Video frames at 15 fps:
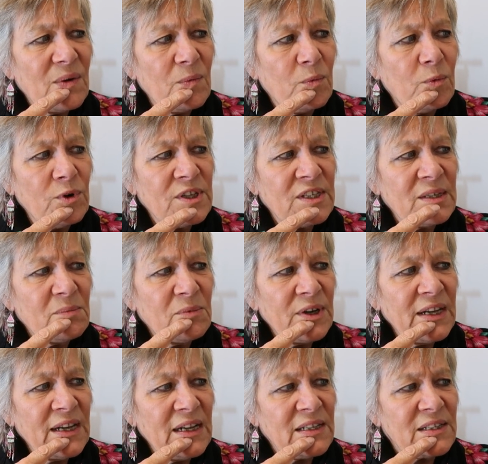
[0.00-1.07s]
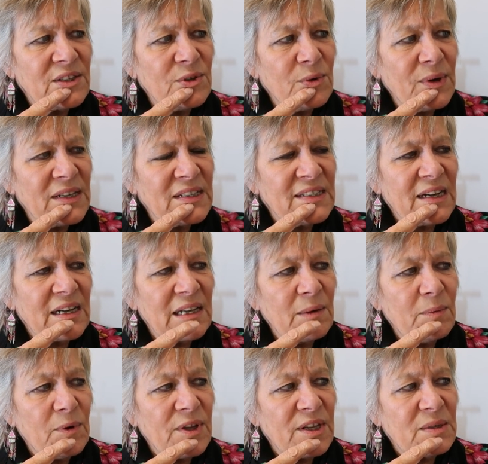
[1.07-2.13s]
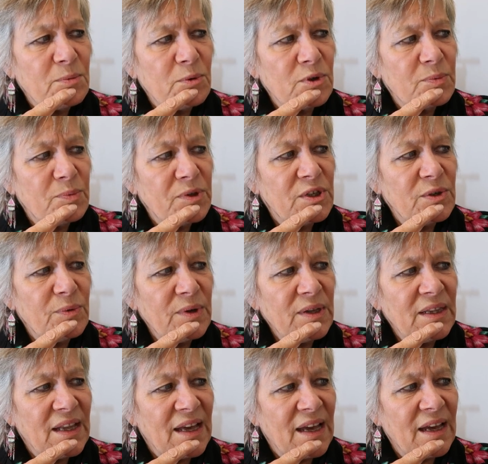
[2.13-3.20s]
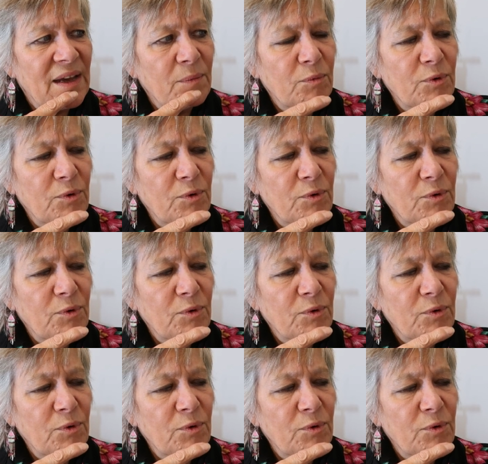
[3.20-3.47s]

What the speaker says: would somebody else know exactly what they're supposed to be doing there?